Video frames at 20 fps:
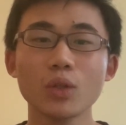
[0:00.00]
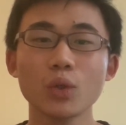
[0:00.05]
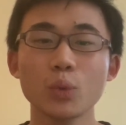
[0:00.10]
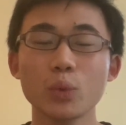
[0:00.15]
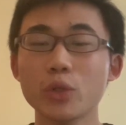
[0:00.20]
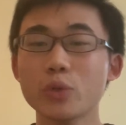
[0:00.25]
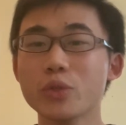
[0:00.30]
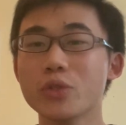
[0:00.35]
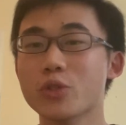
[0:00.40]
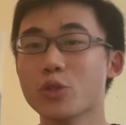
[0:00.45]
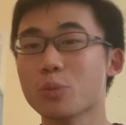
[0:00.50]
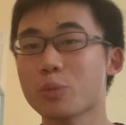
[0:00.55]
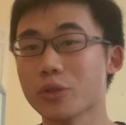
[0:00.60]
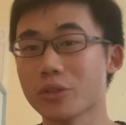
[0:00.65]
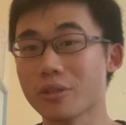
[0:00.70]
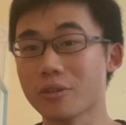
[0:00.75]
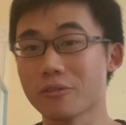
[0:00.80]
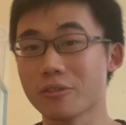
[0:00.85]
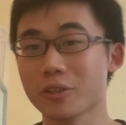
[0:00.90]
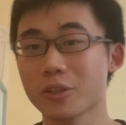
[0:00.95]
which was super
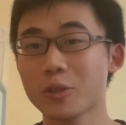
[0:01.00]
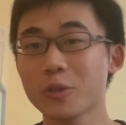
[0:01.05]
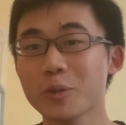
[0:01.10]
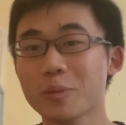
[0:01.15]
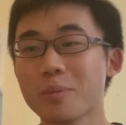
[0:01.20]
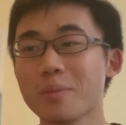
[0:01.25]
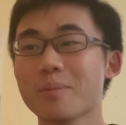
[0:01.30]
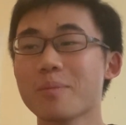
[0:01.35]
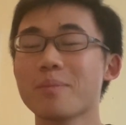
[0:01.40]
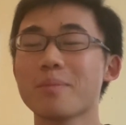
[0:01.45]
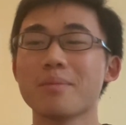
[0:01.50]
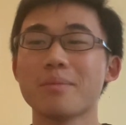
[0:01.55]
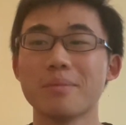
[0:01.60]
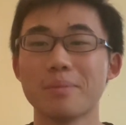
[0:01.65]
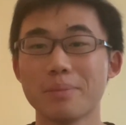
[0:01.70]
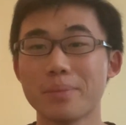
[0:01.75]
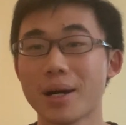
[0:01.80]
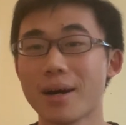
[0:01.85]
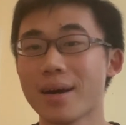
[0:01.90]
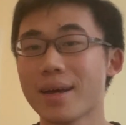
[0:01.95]
difficult,
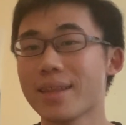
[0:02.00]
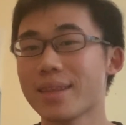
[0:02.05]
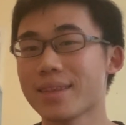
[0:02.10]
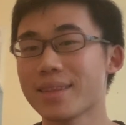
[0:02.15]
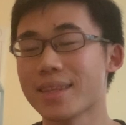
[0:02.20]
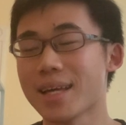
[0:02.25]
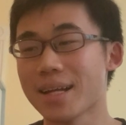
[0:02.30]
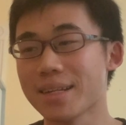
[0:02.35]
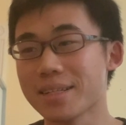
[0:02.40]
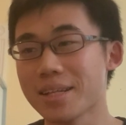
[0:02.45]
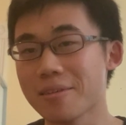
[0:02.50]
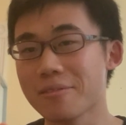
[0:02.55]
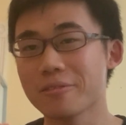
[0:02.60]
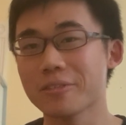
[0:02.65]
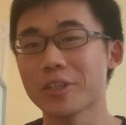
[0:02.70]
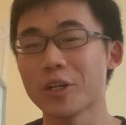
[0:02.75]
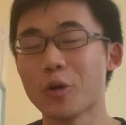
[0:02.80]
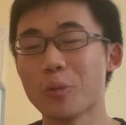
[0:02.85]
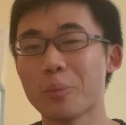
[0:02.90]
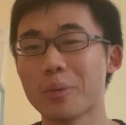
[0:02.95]
but that
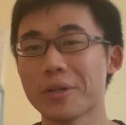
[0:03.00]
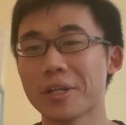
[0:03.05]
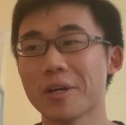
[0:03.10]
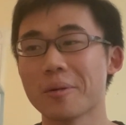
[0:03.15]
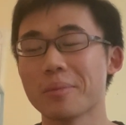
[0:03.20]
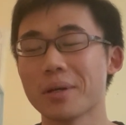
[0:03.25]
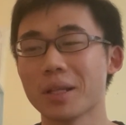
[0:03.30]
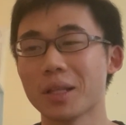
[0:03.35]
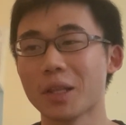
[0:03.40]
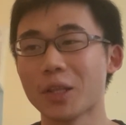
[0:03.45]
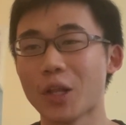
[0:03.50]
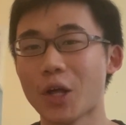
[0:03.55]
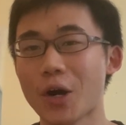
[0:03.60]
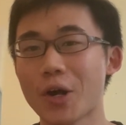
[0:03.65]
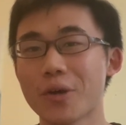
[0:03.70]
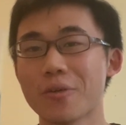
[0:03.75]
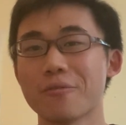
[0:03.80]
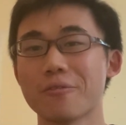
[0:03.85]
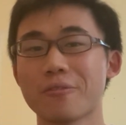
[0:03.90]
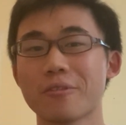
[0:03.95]
definitely opened up a
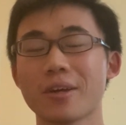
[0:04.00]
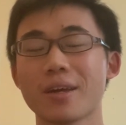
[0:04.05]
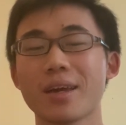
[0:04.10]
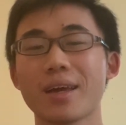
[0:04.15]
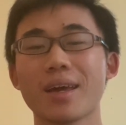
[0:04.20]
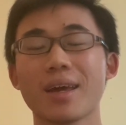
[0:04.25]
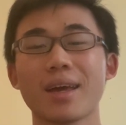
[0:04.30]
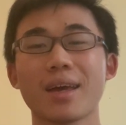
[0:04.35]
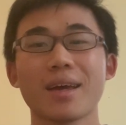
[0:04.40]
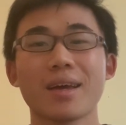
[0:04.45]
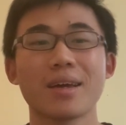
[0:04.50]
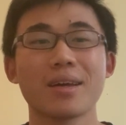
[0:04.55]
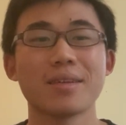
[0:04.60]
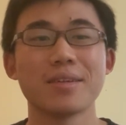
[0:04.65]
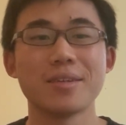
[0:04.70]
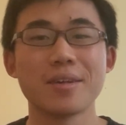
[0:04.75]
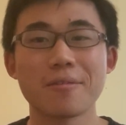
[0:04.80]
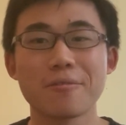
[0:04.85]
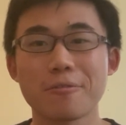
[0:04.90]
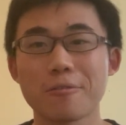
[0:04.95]
lot of
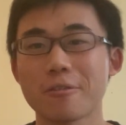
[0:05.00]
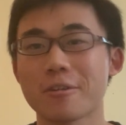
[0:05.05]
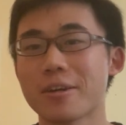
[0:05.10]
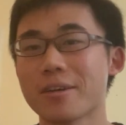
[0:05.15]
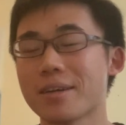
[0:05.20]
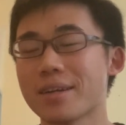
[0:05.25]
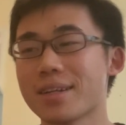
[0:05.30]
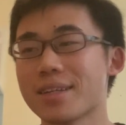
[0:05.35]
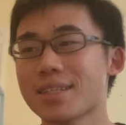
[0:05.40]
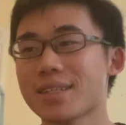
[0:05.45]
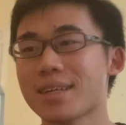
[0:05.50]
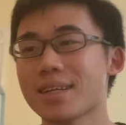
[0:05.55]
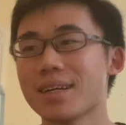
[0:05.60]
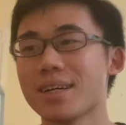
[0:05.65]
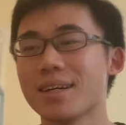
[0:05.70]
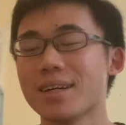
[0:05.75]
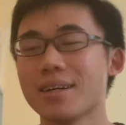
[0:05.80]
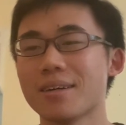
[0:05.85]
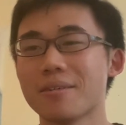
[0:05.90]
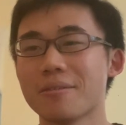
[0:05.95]
different
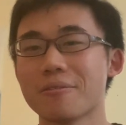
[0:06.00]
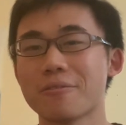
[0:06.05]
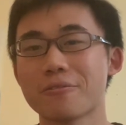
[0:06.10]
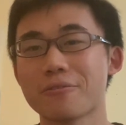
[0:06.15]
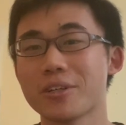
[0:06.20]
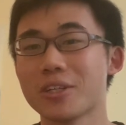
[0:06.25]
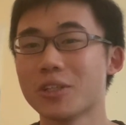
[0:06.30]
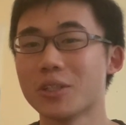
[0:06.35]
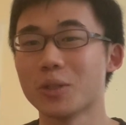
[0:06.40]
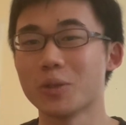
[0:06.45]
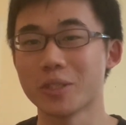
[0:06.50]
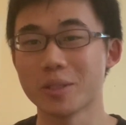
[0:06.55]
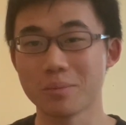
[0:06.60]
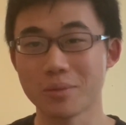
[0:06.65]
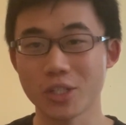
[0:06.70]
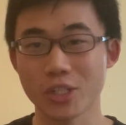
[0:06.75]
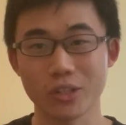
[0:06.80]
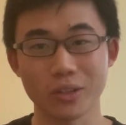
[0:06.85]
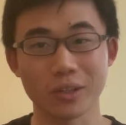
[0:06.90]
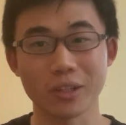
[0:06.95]
uh, fields in
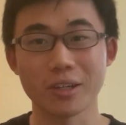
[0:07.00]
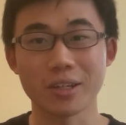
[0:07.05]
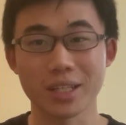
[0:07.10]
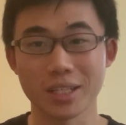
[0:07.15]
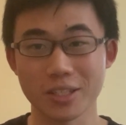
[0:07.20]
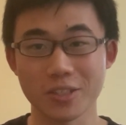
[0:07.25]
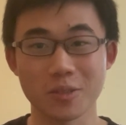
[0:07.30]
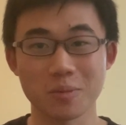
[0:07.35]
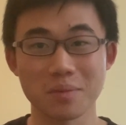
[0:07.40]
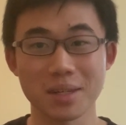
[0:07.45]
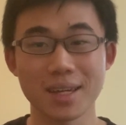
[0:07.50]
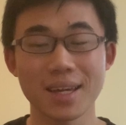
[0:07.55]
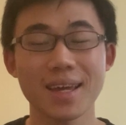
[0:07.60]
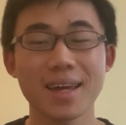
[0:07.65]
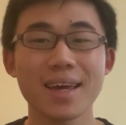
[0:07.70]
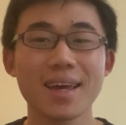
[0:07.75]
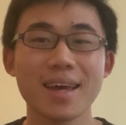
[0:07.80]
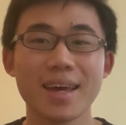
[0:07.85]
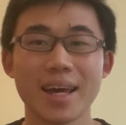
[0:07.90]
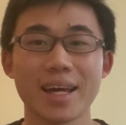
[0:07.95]
machine learning to me.
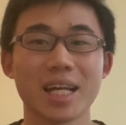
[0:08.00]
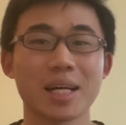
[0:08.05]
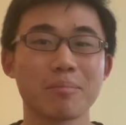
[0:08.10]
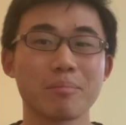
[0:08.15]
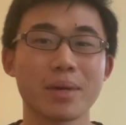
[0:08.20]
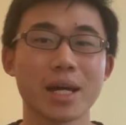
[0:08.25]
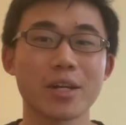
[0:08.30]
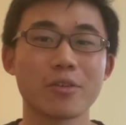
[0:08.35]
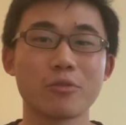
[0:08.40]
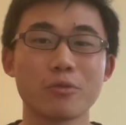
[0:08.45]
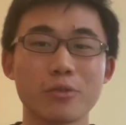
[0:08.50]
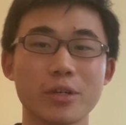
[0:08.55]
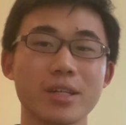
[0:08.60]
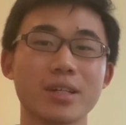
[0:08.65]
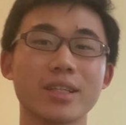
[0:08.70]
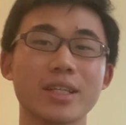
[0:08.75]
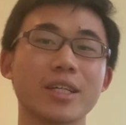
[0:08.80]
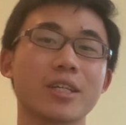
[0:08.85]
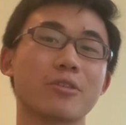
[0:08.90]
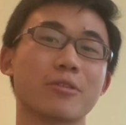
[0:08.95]
And I met
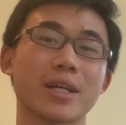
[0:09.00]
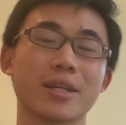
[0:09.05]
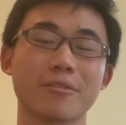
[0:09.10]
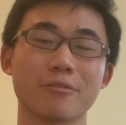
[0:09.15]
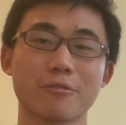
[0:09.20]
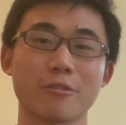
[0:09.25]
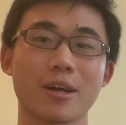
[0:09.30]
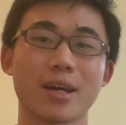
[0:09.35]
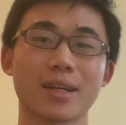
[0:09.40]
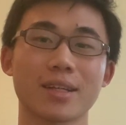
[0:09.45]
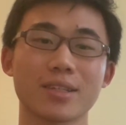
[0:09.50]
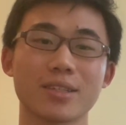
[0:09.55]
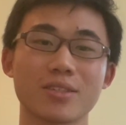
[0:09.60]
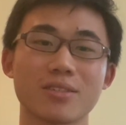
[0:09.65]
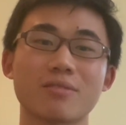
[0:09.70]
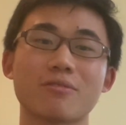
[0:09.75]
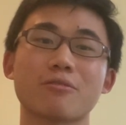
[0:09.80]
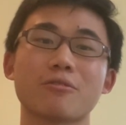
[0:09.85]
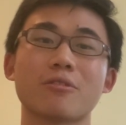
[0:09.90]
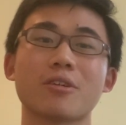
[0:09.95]
really great
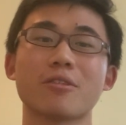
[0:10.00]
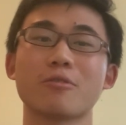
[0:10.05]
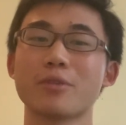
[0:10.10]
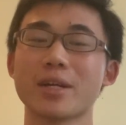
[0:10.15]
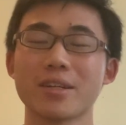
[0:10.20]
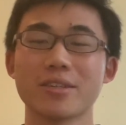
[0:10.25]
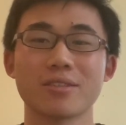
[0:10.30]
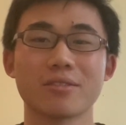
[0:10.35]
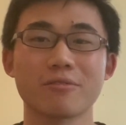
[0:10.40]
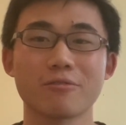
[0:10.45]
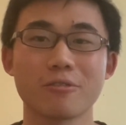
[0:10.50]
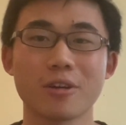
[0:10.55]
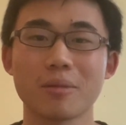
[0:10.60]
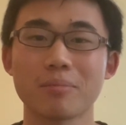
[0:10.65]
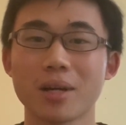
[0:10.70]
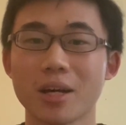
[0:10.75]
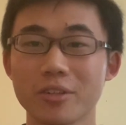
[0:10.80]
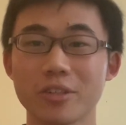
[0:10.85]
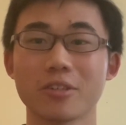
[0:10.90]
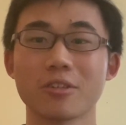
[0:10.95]
friends ranging
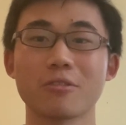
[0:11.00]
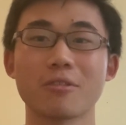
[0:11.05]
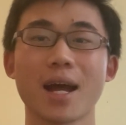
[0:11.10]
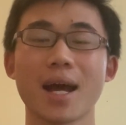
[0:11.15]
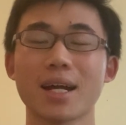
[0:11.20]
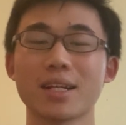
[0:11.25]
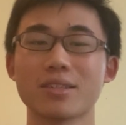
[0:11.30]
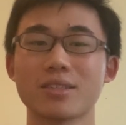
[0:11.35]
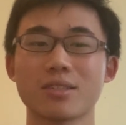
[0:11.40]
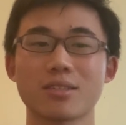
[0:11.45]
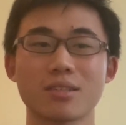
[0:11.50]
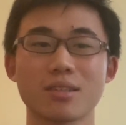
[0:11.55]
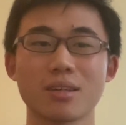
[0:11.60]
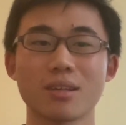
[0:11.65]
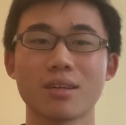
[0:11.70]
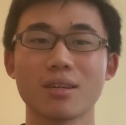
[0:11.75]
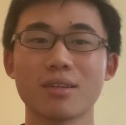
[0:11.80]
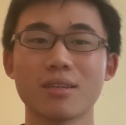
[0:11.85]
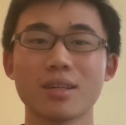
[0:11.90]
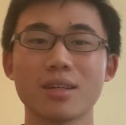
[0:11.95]
from undergrads
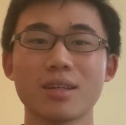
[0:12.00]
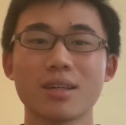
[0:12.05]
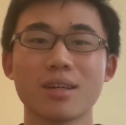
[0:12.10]
to